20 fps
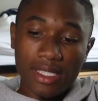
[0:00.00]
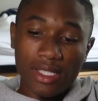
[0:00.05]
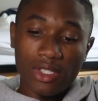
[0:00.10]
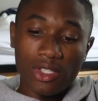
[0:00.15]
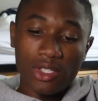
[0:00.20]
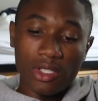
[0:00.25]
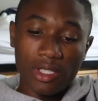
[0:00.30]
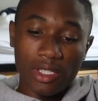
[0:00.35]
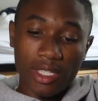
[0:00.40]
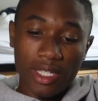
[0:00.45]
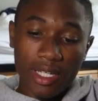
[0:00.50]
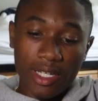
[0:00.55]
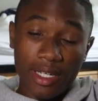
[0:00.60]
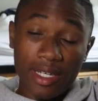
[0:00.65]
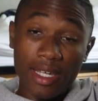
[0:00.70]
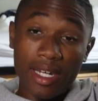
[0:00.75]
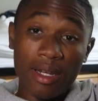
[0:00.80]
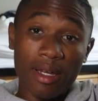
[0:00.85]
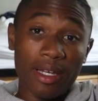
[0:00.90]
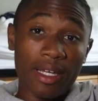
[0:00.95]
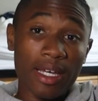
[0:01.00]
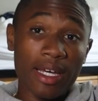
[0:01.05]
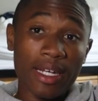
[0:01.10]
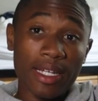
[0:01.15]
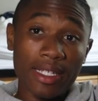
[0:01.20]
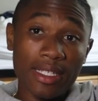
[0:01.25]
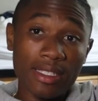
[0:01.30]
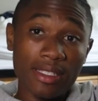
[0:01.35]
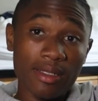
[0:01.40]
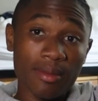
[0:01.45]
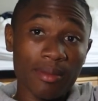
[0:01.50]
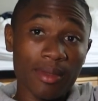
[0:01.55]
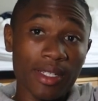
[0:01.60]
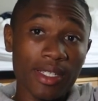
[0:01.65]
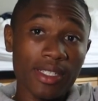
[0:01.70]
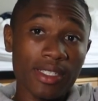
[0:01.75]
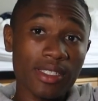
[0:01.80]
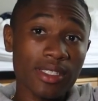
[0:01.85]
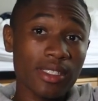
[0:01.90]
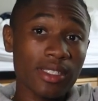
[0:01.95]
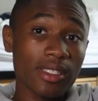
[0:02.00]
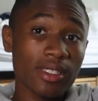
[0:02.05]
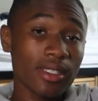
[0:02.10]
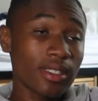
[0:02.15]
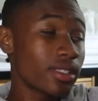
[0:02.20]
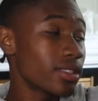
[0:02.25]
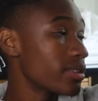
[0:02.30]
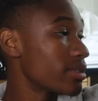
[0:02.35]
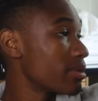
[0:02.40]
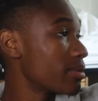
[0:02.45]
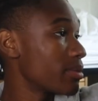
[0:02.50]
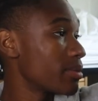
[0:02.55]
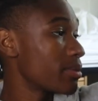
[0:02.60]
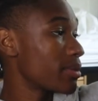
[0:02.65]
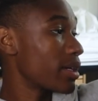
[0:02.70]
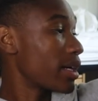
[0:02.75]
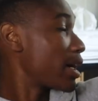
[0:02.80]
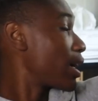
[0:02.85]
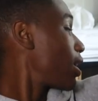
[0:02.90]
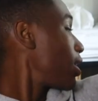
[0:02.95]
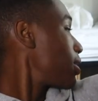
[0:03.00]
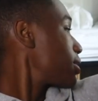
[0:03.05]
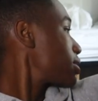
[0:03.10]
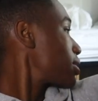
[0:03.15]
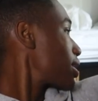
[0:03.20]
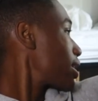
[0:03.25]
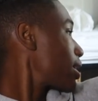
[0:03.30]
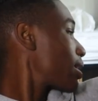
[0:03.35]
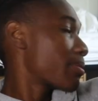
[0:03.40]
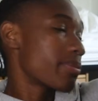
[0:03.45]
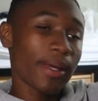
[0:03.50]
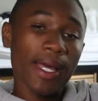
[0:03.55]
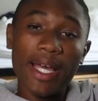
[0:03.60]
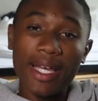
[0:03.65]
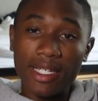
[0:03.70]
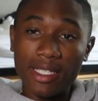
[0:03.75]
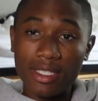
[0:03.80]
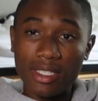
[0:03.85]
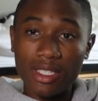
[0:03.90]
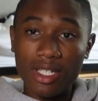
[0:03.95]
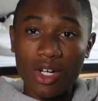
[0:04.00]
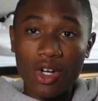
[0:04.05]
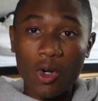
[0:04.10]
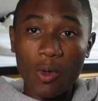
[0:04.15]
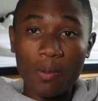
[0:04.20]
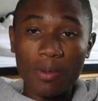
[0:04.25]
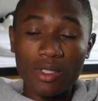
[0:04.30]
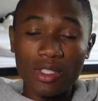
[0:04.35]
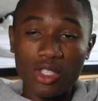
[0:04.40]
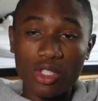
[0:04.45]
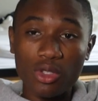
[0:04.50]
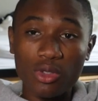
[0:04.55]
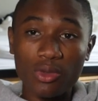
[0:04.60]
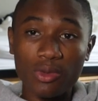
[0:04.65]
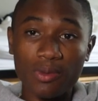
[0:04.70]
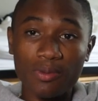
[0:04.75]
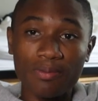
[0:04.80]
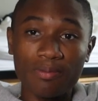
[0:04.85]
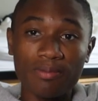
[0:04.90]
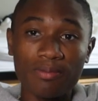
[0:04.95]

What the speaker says: So yeah, and I gotta get some lunch, but I also got a package to open too,